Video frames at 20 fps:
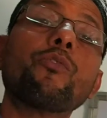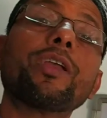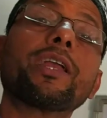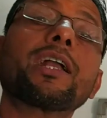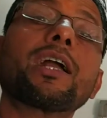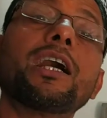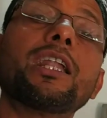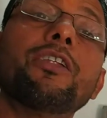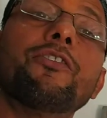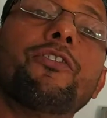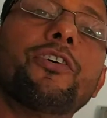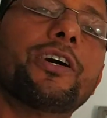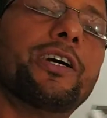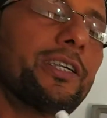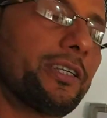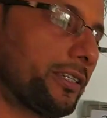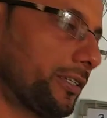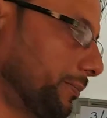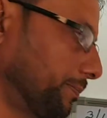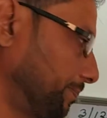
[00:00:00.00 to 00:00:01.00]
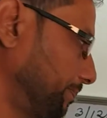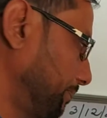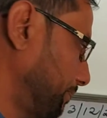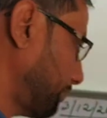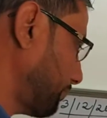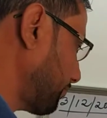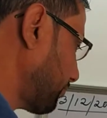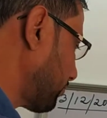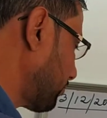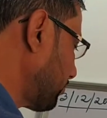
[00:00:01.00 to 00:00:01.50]
convert
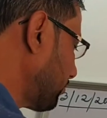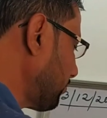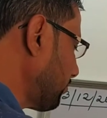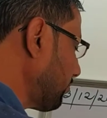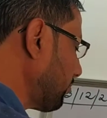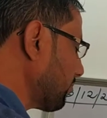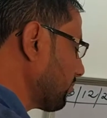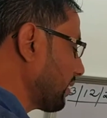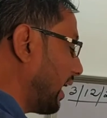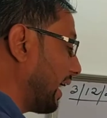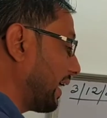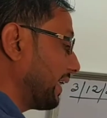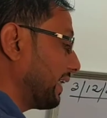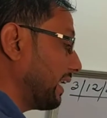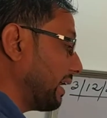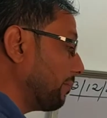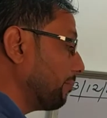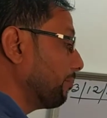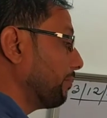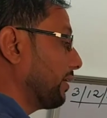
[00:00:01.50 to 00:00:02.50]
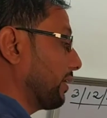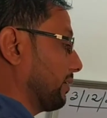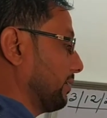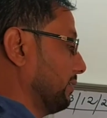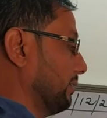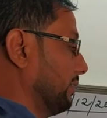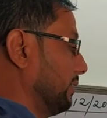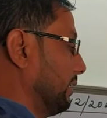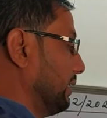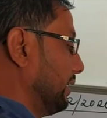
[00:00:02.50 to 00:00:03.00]
a number
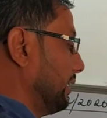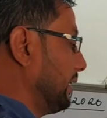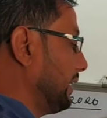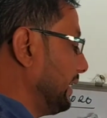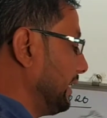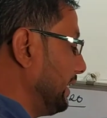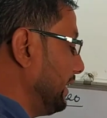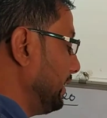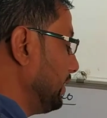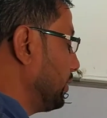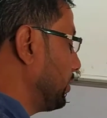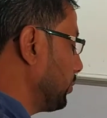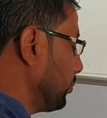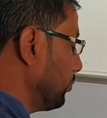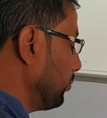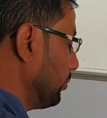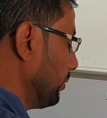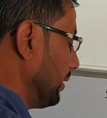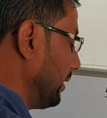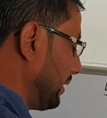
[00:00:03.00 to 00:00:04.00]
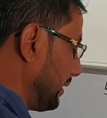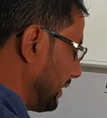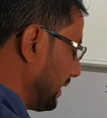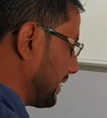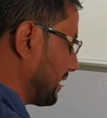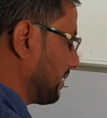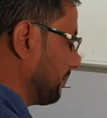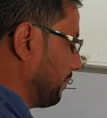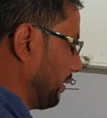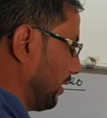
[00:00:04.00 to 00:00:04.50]
into
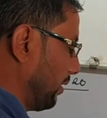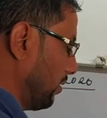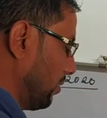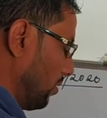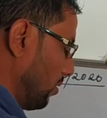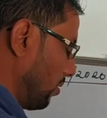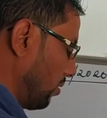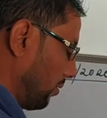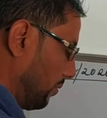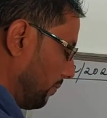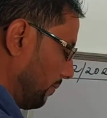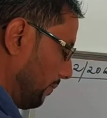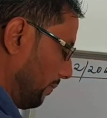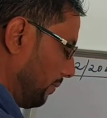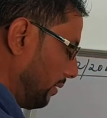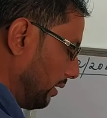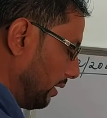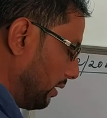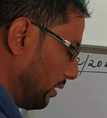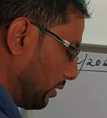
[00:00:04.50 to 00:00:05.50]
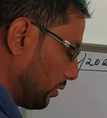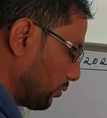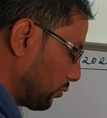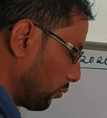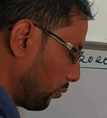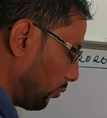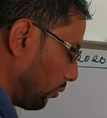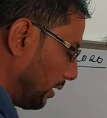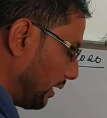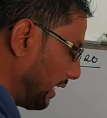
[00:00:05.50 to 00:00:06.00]
decimal.
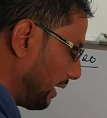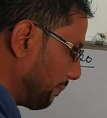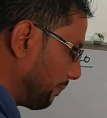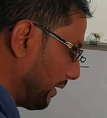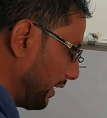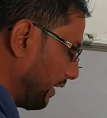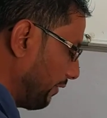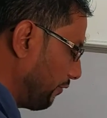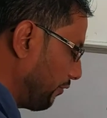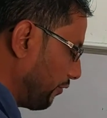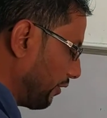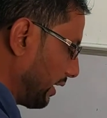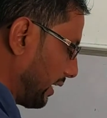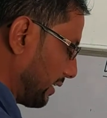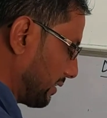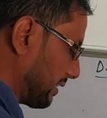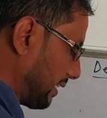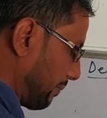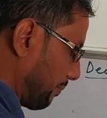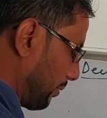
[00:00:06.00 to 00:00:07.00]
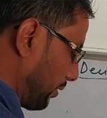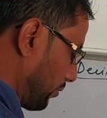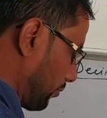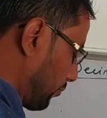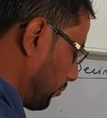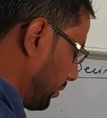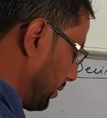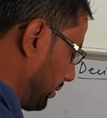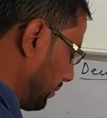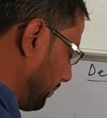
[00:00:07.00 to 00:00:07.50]
So let me give you one example,
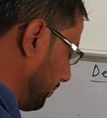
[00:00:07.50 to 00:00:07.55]
student.